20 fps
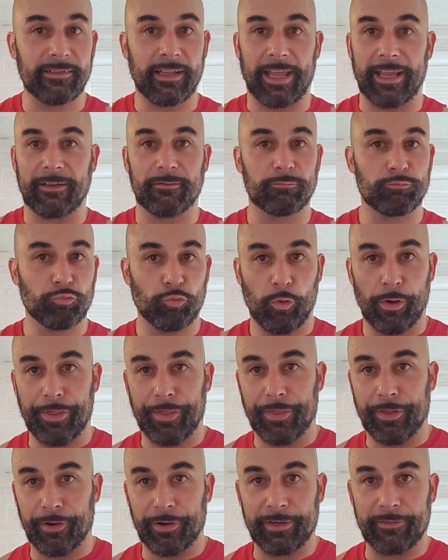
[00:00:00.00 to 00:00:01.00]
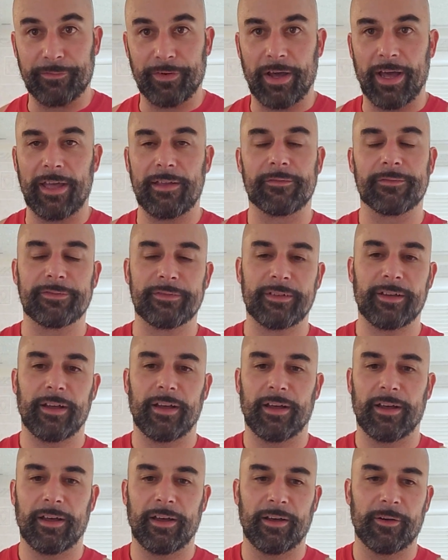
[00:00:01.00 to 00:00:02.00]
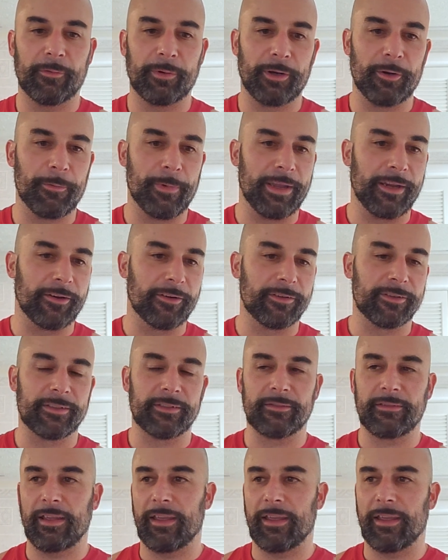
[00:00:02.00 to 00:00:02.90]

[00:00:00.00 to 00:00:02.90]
like 135 Widowmakers,